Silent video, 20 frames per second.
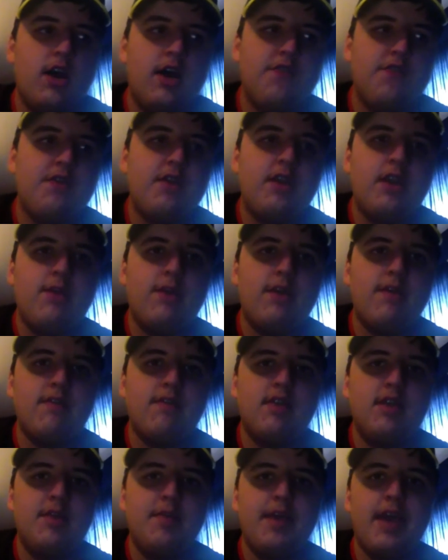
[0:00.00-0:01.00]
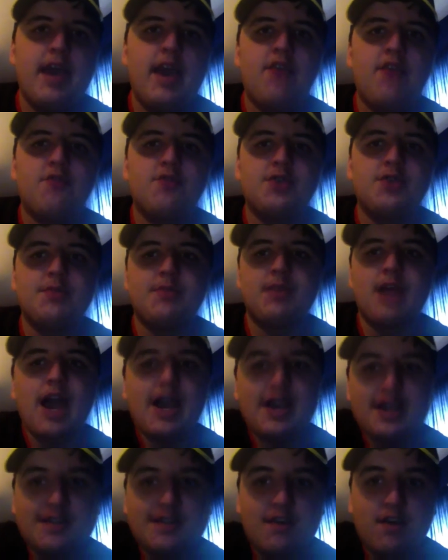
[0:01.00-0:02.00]
Sunday, we have the DBX, which I'm
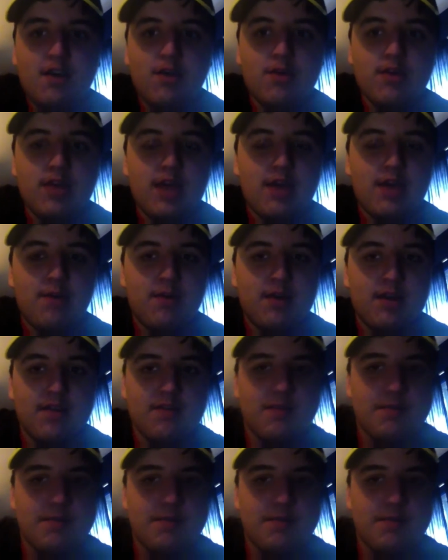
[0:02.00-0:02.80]
not going to tell you what that one is.